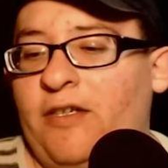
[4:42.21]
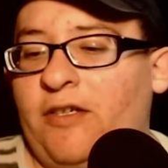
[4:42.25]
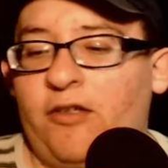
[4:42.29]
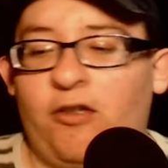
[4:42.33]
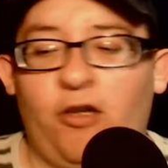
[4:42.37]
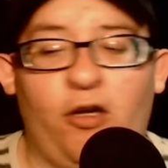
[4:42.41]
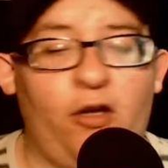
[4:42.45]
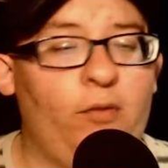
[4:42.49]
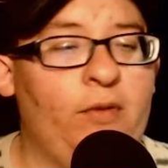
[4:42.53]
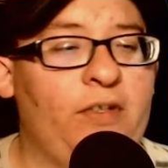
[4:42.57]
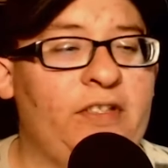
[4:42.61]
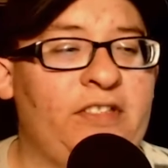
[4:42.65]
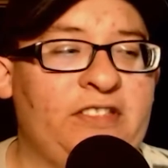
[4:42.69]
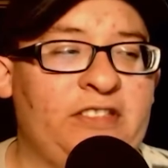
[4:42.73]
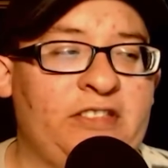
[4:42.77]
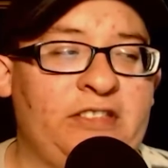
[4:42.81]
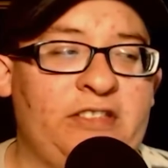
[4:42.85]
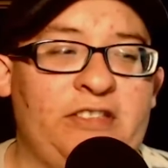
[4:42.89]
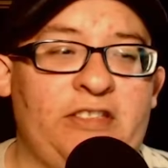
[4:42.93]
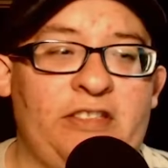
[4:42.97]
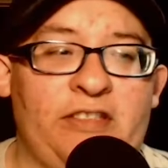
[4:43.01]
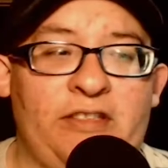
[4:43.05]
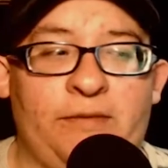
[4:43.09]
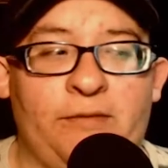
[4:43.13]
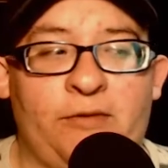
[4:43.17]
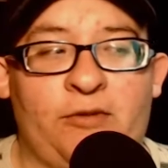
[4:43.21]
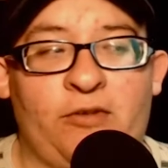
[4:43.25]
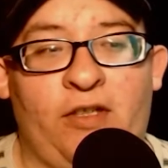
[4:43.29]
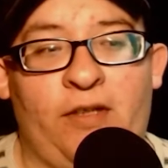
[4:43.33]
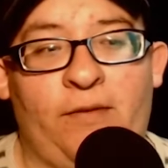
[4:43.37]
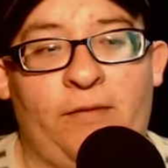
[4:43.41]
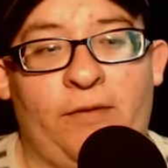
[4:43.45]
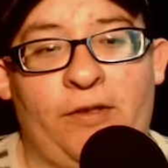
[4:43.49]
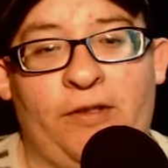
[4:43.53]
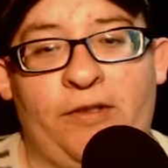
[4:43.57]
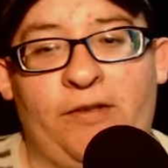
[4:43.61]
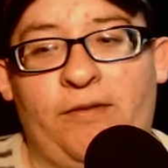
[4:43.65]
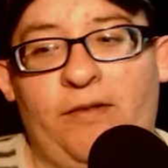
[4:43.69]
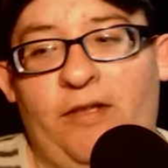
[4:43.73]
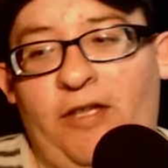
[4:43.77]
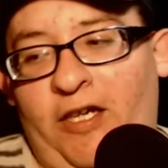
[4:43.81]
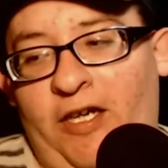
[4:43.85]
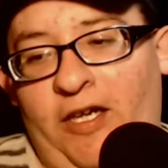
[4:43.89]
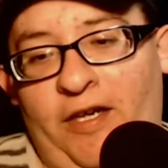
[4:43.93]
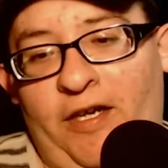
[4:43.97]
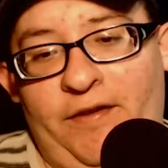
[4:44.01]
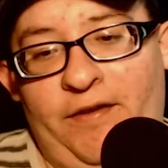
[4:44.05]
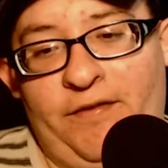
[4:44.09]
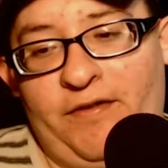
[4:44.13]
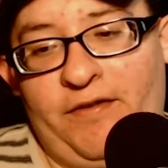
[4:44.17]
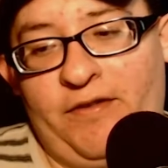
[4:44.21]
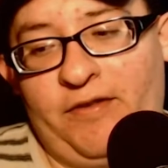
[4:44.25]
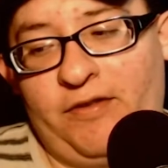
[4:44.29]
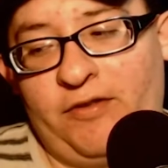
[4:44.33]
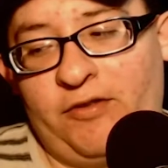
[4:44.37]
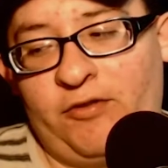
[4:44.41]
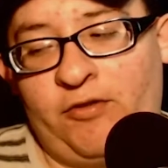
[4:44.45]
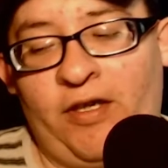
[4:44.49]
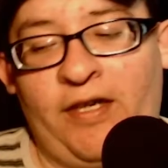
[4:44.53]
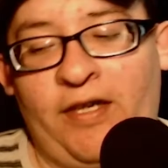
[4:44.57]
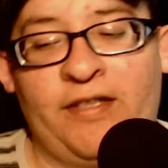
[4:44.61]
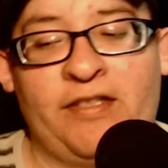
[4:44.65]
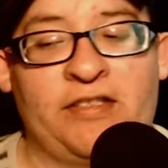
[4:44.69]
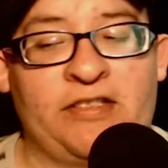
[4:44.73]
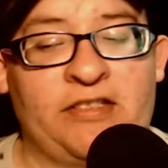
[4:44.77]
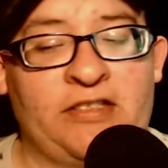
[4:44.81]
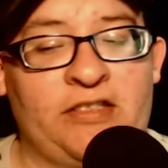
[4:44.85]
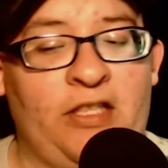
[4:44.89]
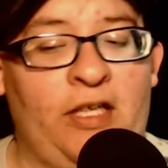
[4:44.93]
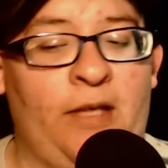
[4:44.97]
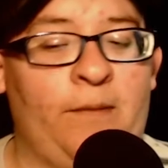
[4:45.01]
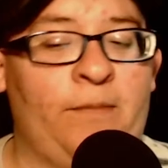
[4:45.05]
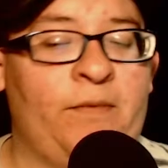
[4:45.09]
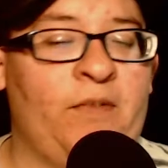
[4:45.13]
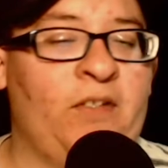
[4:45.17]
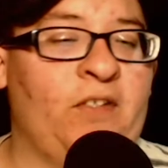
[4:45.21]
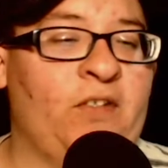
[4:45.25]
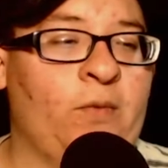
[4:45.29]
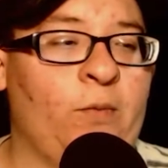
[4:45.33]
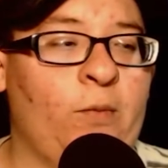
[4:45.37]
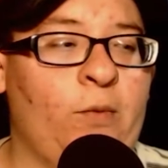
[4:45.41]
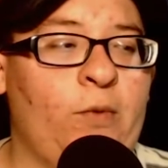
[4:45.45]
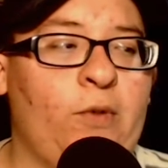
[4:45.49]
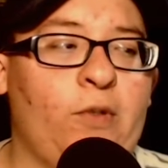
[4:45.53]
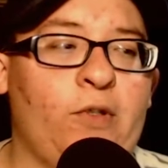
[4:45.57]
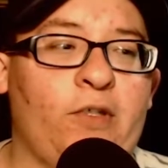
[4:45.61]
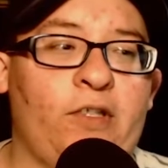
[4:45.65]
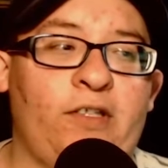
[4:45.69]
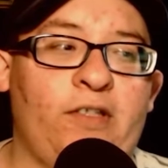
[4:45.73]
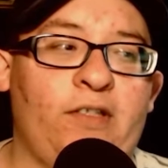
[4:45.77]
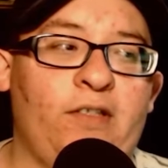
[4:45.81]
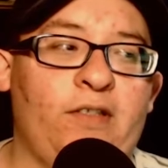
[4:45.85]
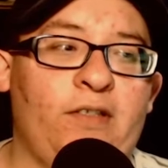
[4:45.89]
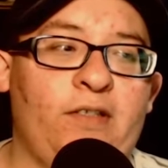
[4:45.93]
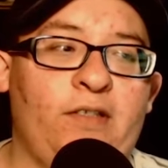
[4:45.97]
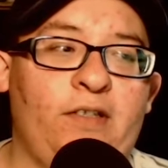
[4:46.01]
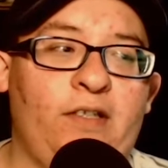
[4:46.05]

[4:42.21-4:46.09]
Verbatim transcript: go with steve trevor and try to stop this war